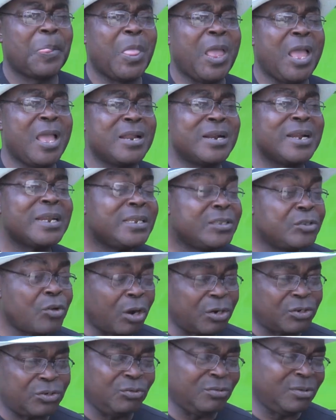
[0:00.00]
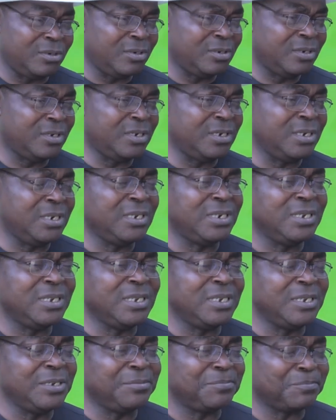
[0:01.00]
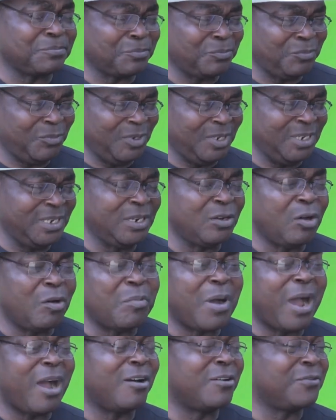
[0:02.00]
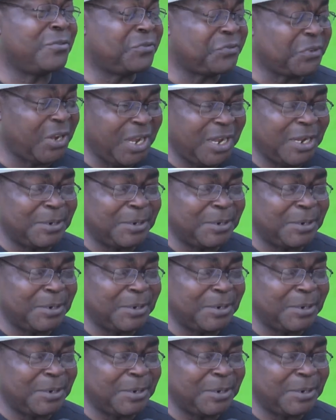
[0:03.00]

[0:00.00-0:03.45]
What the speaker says: reduction in the number of